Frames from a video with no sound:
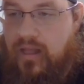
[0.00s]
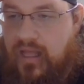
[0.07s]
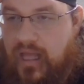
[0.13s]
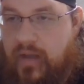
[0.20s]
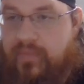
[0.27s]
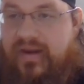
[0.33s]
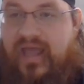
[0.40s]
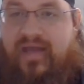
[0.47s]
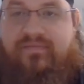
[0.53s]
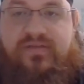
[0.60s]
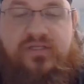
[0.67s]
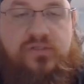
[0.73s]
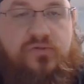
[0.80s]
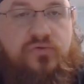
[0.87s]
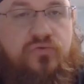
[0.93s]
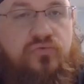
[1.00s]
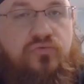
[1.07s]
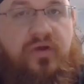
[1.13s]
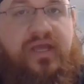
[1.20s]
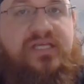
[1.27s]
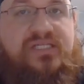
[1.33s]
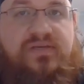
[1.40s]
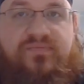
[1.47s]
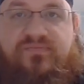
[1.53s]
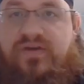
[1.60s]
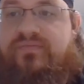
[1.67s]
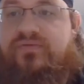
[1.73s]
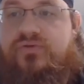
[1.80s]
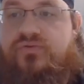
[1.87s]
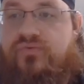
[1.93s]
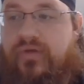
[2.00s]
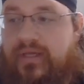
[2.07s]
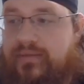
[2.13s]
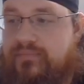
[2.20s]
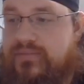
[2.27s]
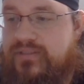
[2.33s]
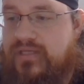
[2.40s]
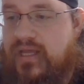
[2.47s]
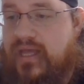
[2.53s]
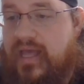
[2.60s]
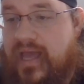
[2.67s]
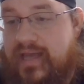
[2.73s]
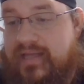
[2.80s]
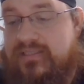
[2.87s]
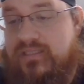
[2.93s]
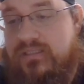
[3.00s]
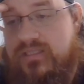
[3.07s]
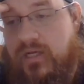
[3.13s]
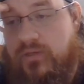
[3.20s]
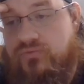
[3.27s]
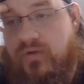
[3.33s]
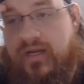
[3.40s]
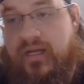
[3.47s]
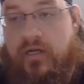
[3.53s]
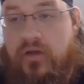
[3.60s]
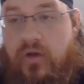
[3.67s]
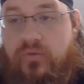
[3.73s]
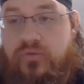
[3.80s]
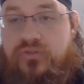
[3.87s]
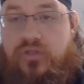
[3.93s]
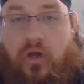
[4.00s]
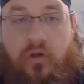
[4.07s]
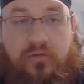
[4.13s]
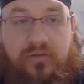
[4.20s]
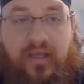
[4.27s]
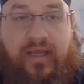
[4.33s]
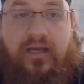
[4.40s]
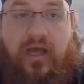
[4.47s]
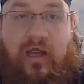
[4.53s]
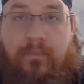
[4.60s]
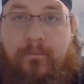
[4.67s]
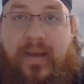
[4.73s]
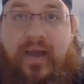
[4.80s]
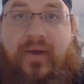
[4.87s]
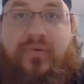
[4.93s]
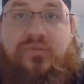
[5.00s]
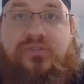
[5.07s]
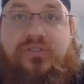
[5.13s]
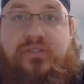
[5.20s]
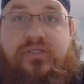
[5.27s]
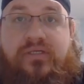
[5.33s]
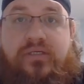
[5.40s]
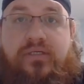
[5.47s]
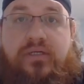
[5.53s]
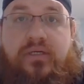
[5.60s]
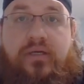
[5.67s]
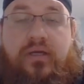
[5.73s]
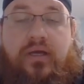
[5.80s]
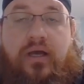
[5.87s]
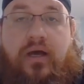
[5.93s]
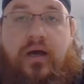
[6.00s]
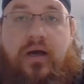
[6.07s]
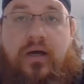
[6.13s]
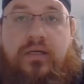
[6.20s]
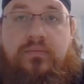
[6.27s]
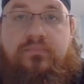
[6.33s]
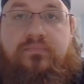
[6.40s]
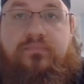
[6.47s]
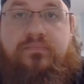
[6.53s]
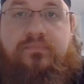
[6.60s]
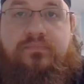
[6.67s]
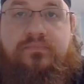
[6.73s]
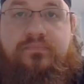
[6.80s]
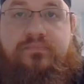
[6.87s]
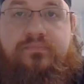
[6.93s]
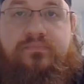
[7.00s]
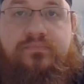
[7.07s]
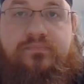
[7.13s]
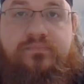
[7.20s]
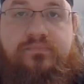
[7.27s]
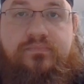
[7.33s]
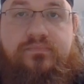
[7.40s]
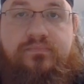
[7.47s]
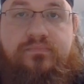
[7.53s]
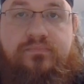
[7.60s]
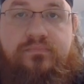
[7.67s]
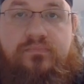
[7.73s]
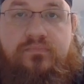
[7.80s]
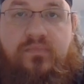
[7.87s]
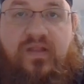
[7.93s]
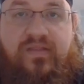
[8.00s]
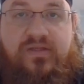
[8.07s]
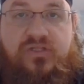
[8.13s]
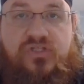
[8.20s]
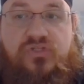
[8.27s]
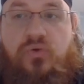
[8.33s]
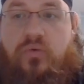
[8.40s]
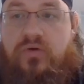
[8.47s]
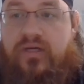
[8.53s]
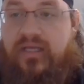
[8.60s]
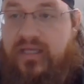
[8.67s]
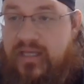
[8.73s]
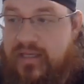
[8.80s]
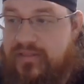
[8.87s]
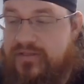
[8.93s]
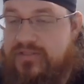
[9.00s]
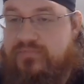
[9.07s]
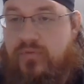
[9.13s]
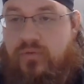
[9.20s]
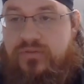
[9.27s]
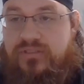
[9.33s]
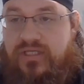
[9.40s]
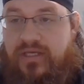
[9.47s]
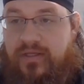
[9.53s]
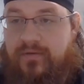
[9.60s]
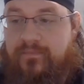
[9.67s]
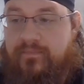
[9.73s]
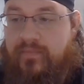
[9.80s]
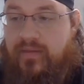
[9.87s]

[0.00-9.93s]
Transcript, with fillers: I would have these crazy vivid dreams and since I was writing notes all night about um, the story in this scheme,